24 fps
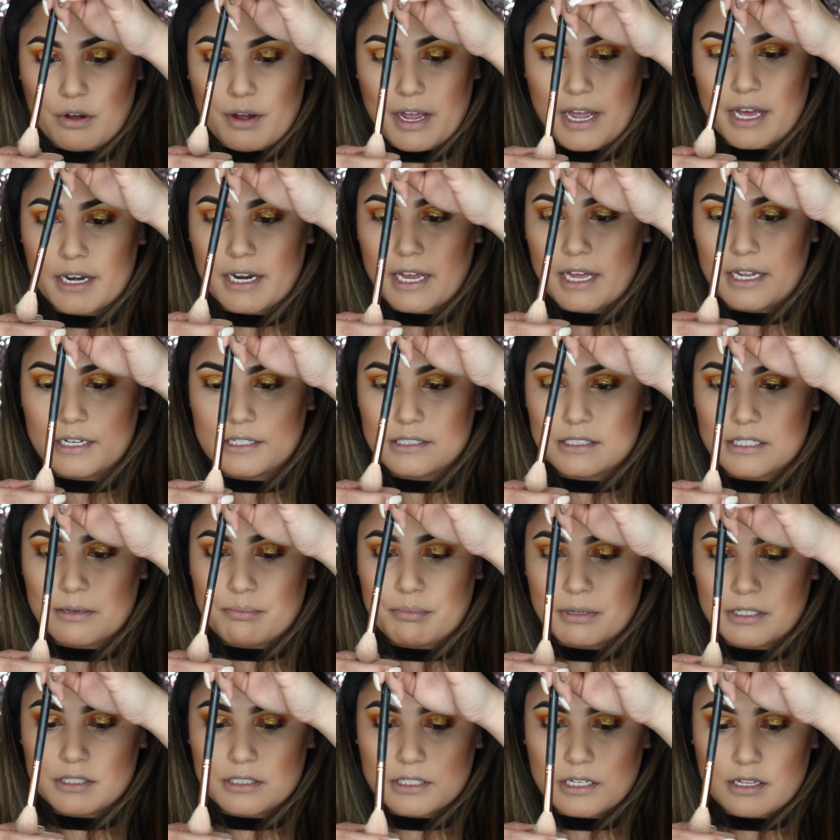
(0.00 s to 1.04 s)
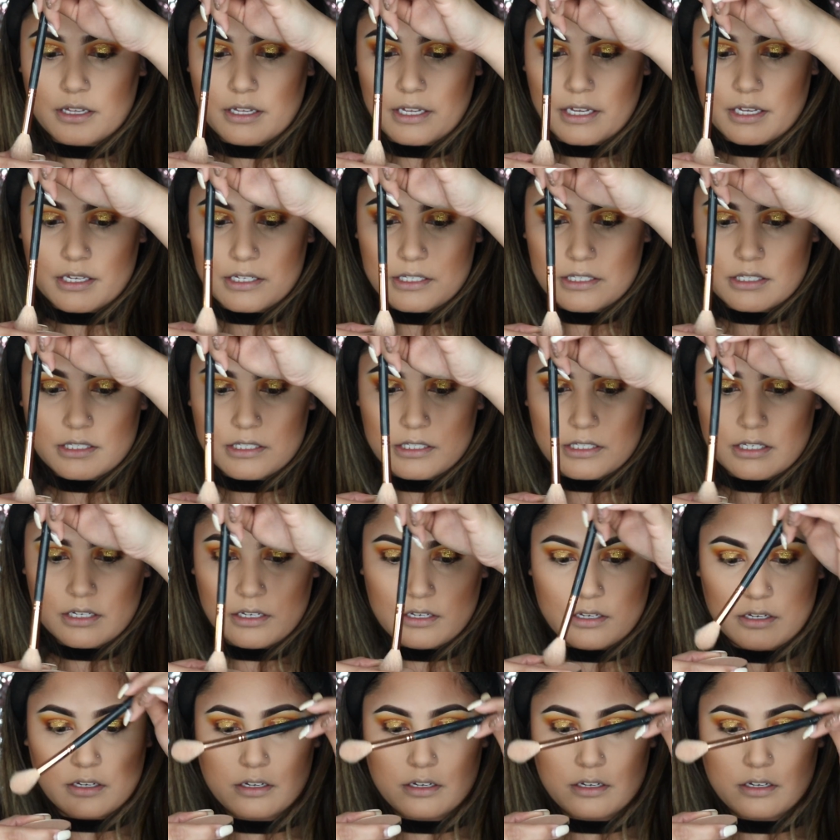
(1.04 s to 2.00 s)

Go ahead and dip into this